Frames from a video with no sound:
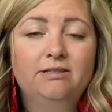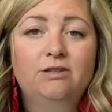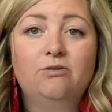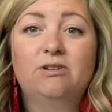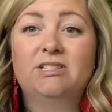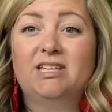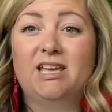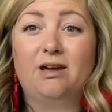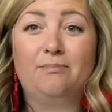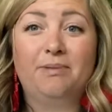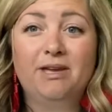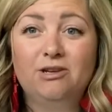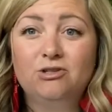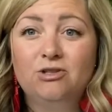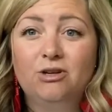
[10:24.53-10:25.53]
You could take a
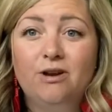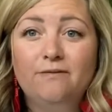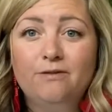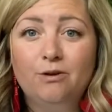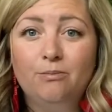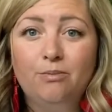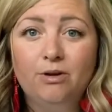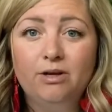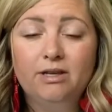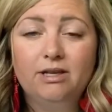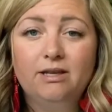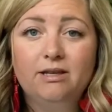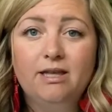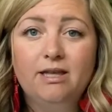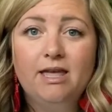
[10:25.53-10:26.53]
picture of your book
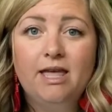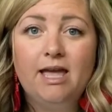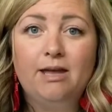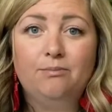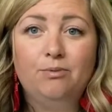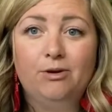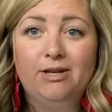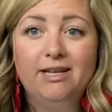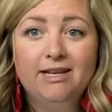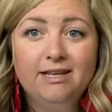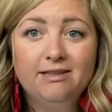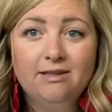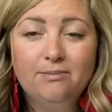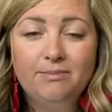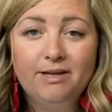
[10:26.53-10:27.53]
and put it
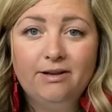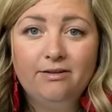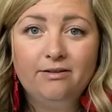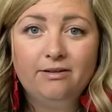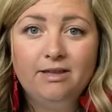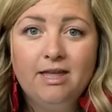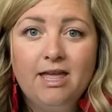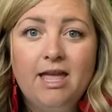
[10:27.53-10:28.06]
in the middle,